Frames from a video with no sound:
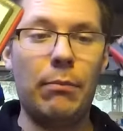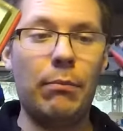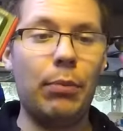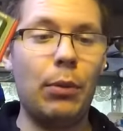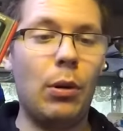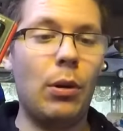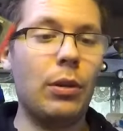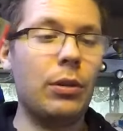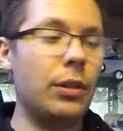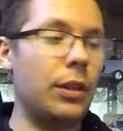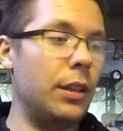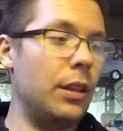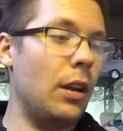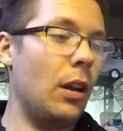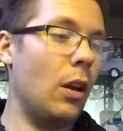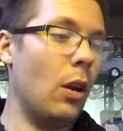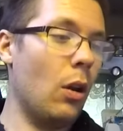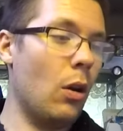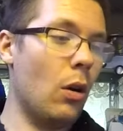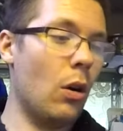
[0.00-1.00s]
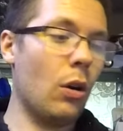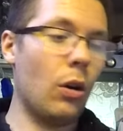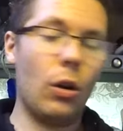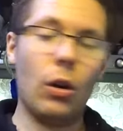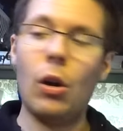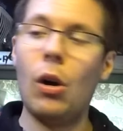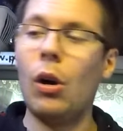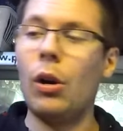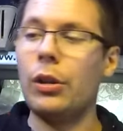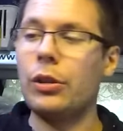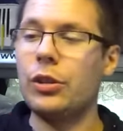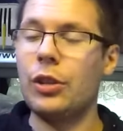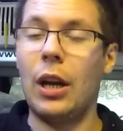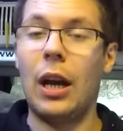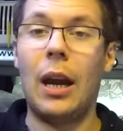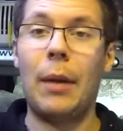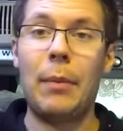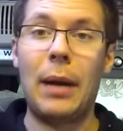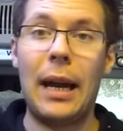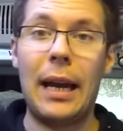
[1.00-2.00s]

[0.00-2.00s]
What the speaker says: bought in a long time.